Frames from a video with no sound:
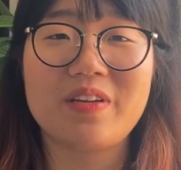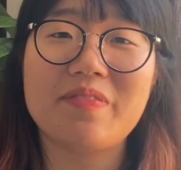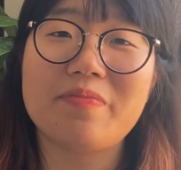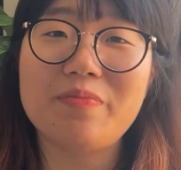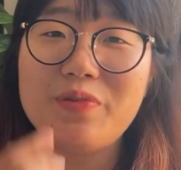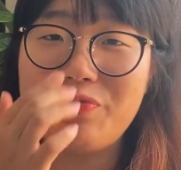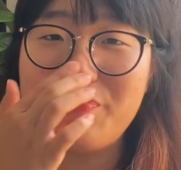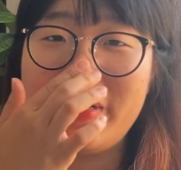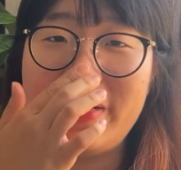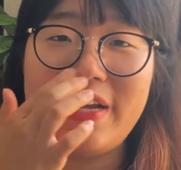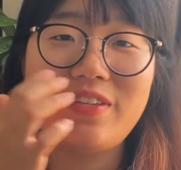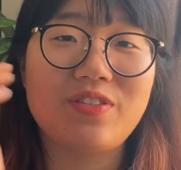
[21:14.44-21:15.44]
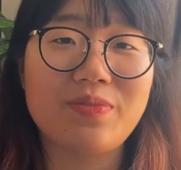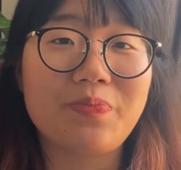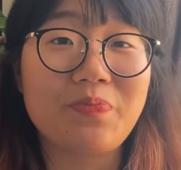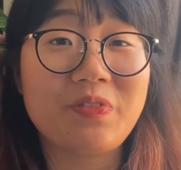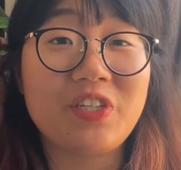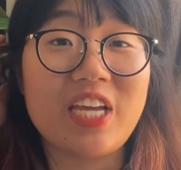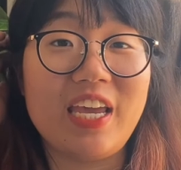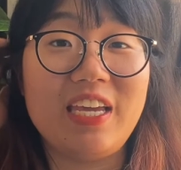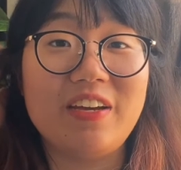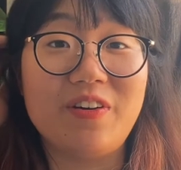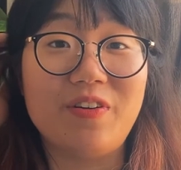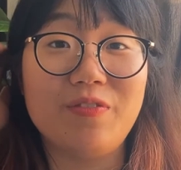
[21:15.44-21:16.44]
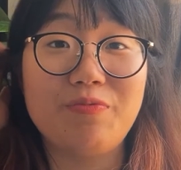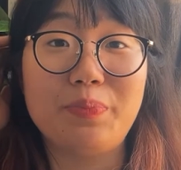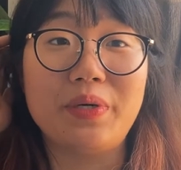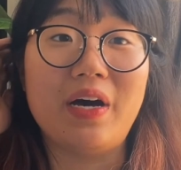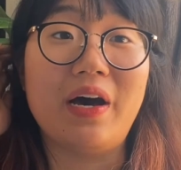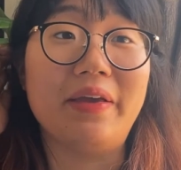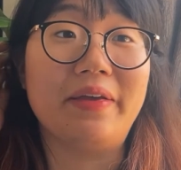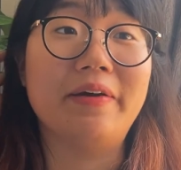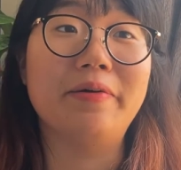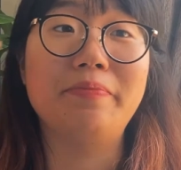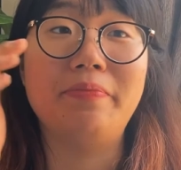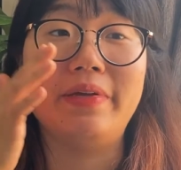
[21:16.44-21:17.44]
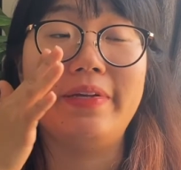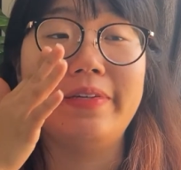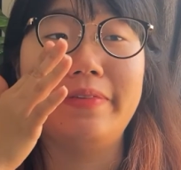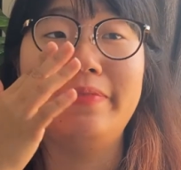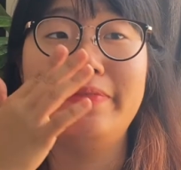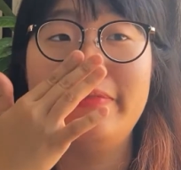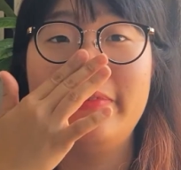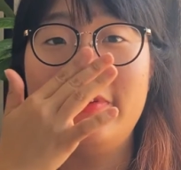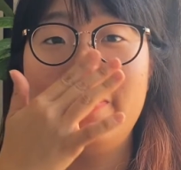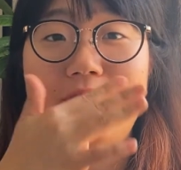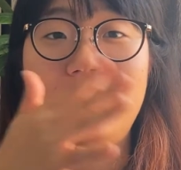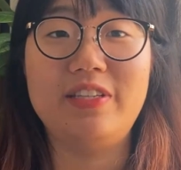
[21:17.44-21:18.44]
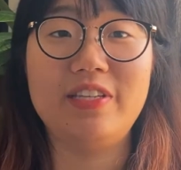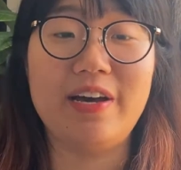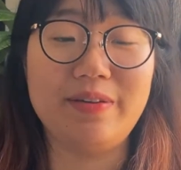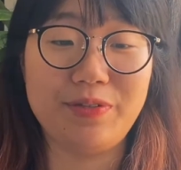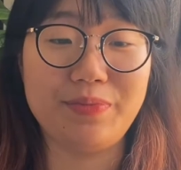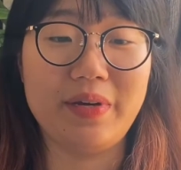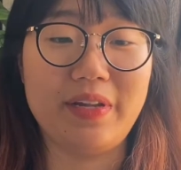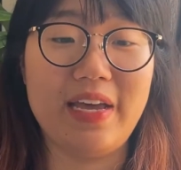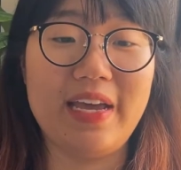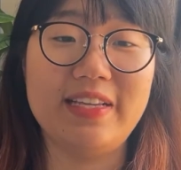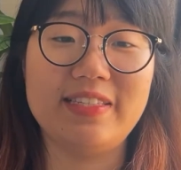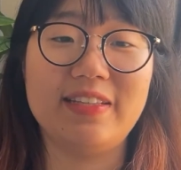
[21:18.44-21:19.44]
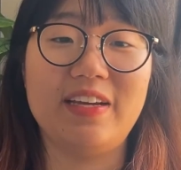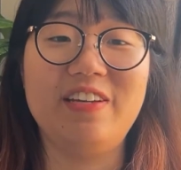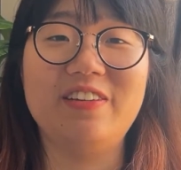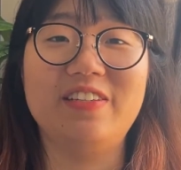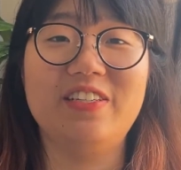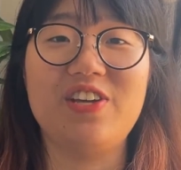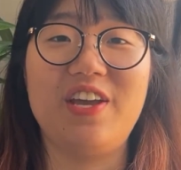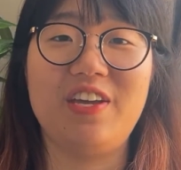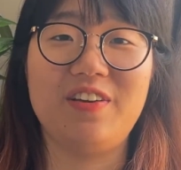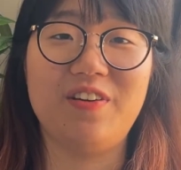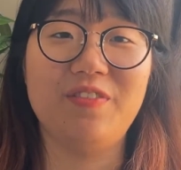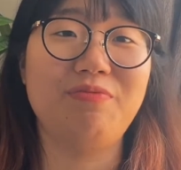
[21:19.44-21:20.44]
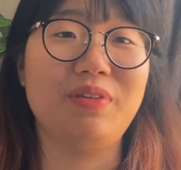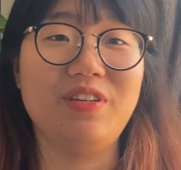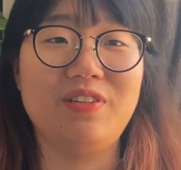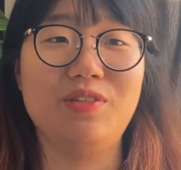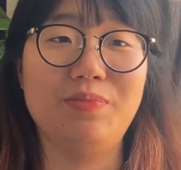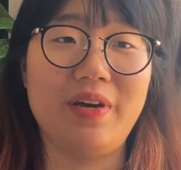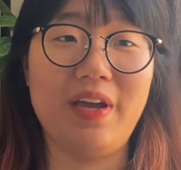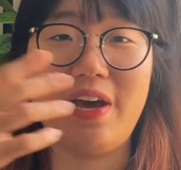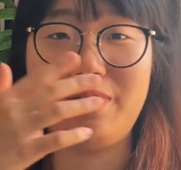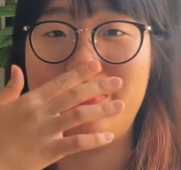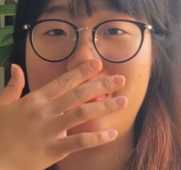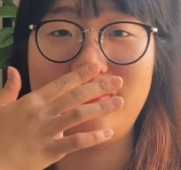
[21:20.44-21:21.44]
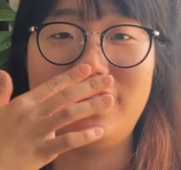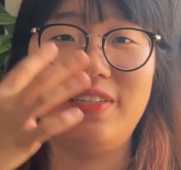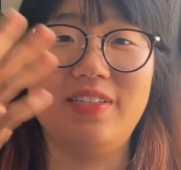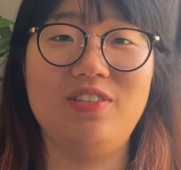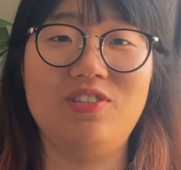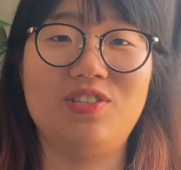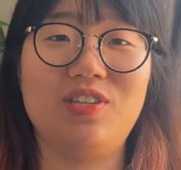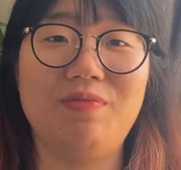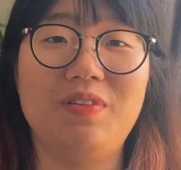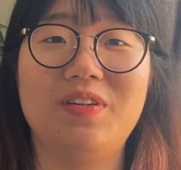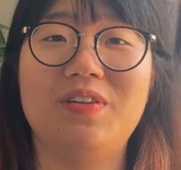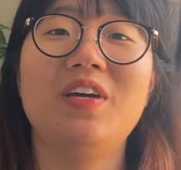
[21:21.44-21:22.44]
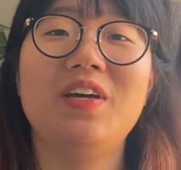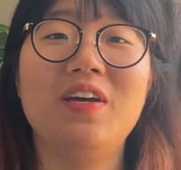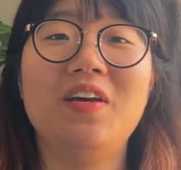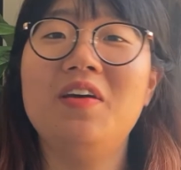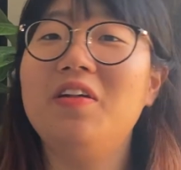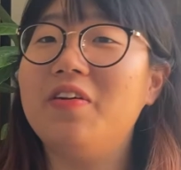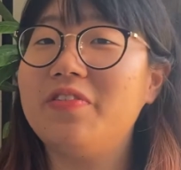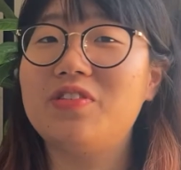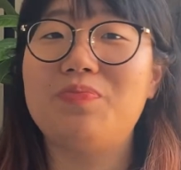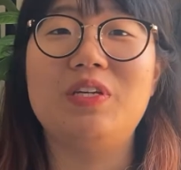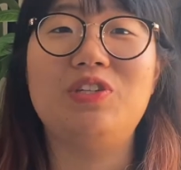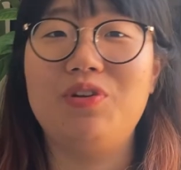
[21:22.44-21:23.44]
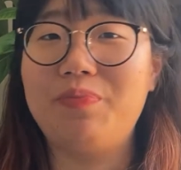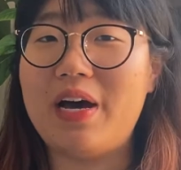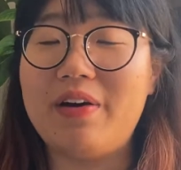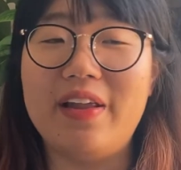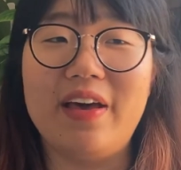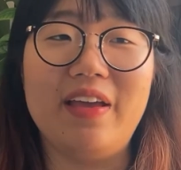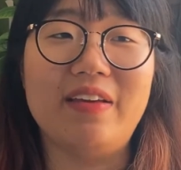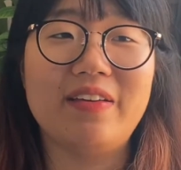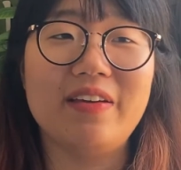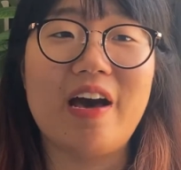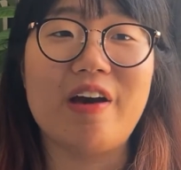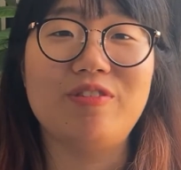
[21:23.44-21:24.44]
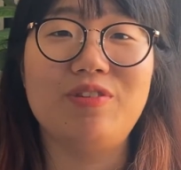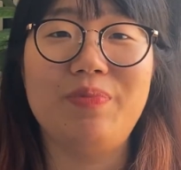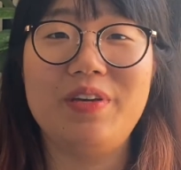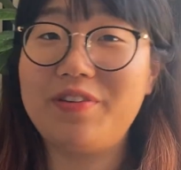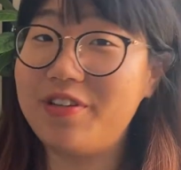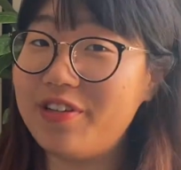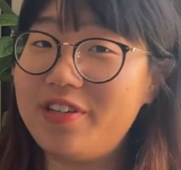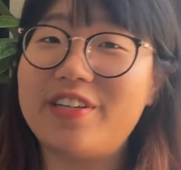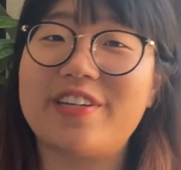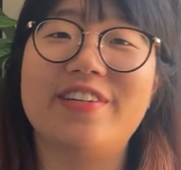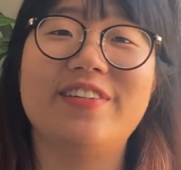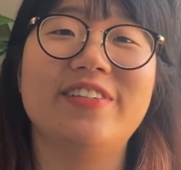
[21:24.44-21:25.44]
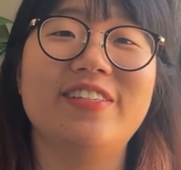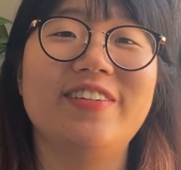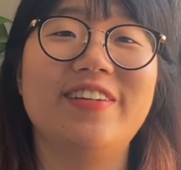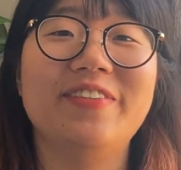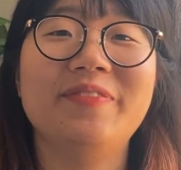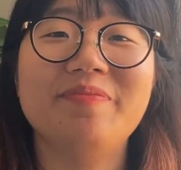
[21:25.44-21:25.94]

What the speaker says: move my legs to shake it off, but I got bitten 3 times on my legs and I couldn't shake it off because of my headmaster is just giving a long speech about like how to be a good girl, you know.